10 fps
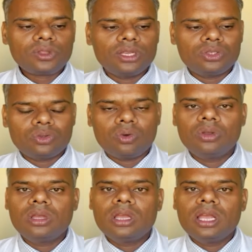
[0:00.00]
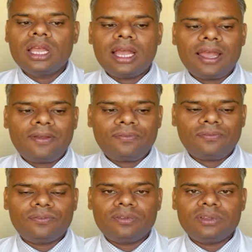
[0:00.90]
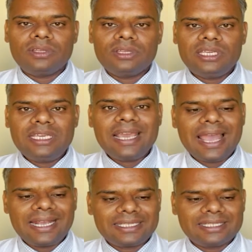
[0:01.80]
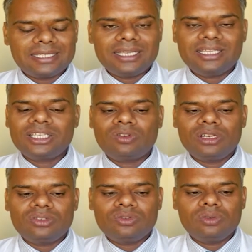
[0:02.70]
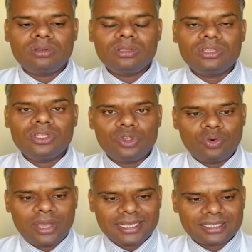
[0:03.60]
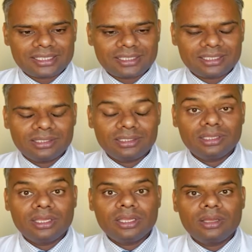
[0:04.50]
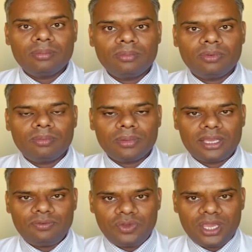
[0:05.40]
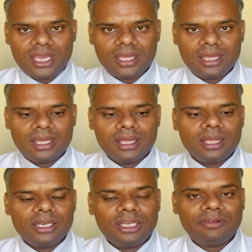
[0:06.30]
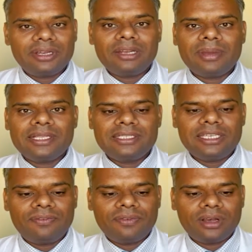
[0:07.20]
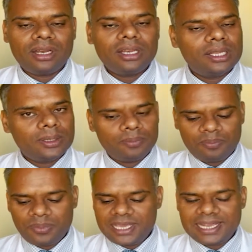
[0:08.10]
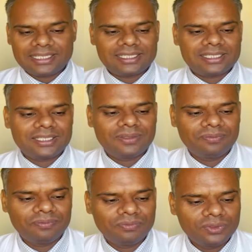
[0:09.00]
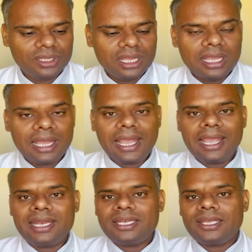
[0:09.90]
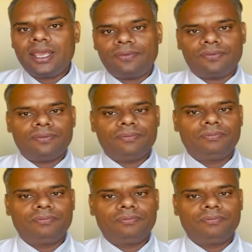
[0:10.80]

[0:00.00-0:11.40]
So FEX is equal to UX by V divided by GFR PX. And if